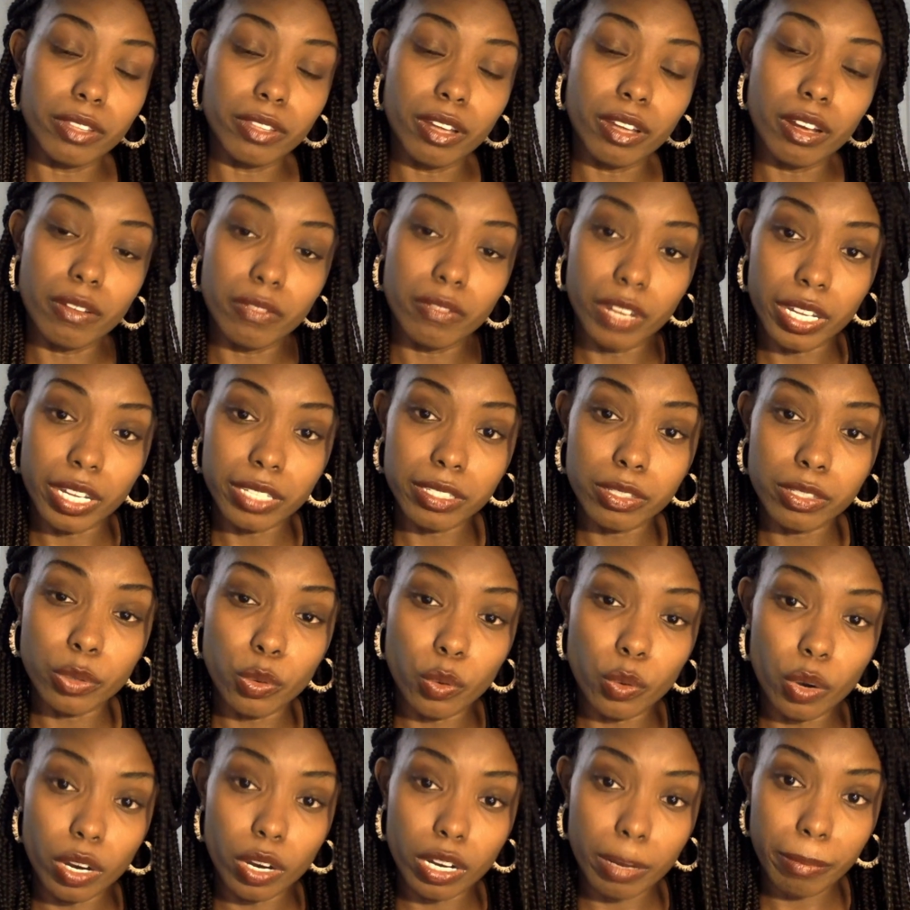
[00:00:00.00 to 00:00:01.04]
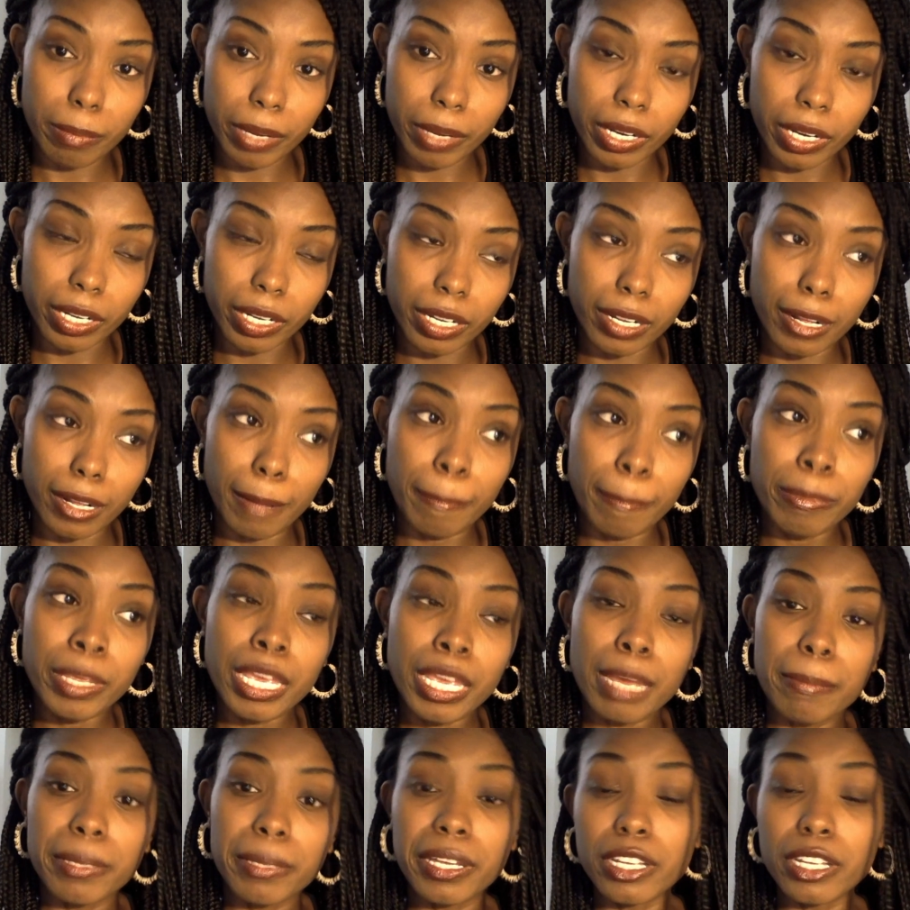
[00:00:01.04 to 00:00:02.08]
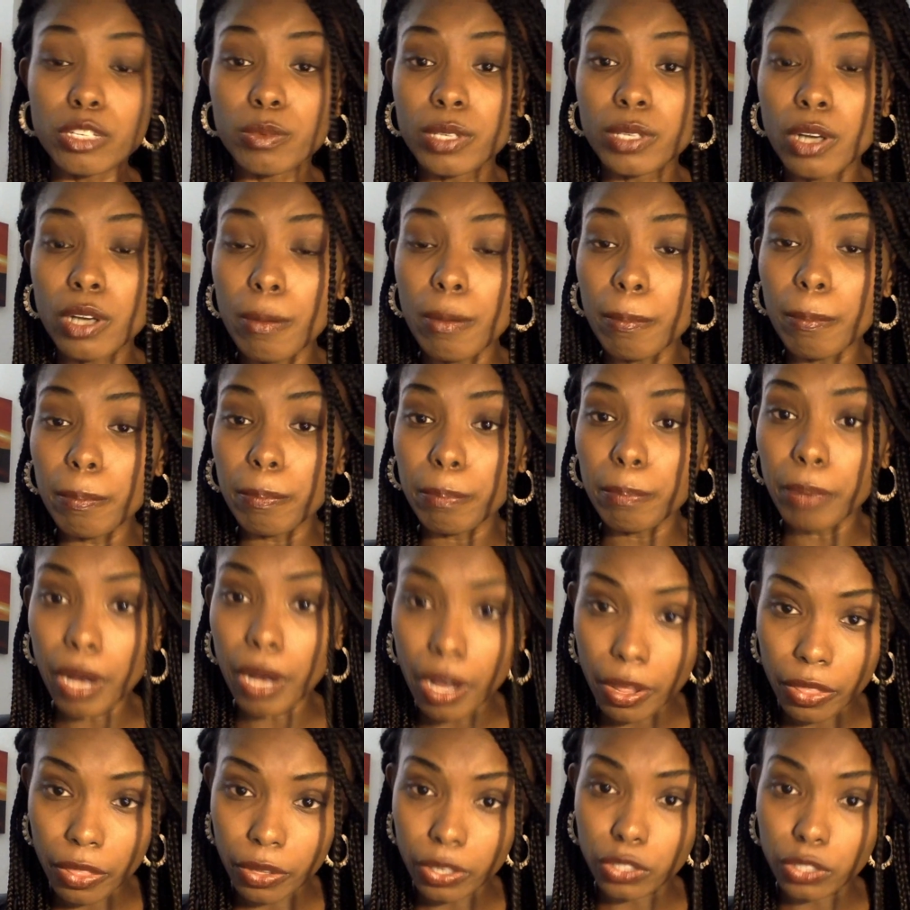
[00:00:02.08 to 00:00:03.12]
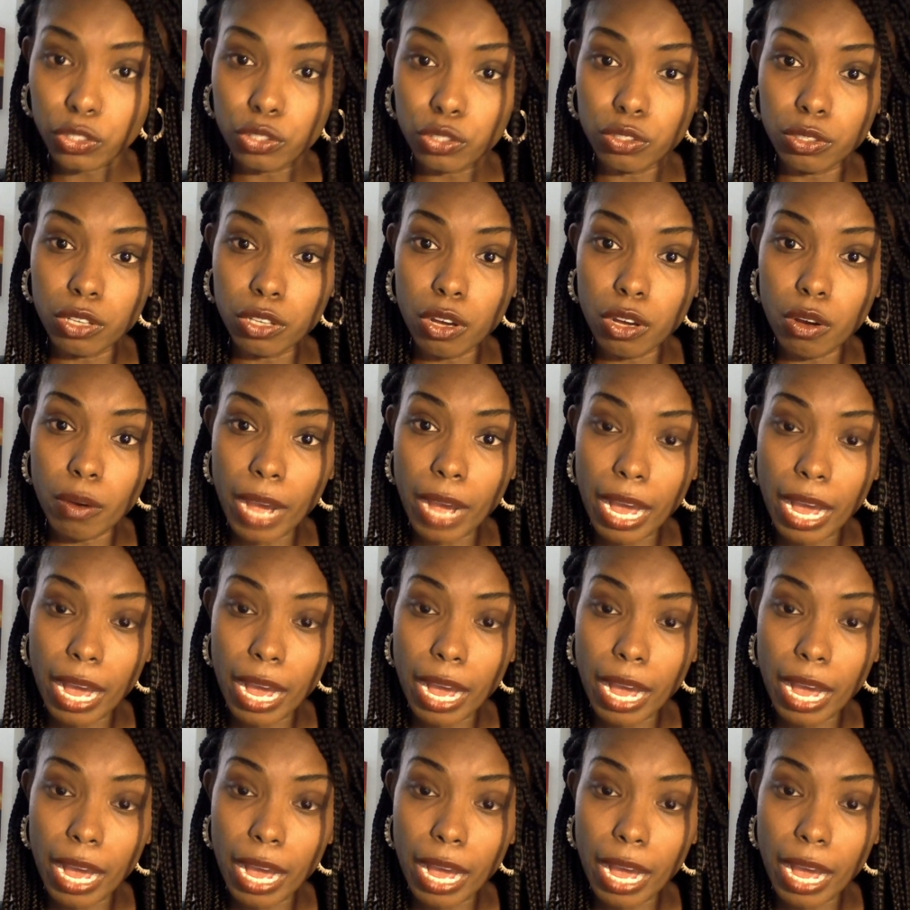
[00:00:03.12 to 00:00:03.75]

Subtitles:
of us who are in America because we don't bother to go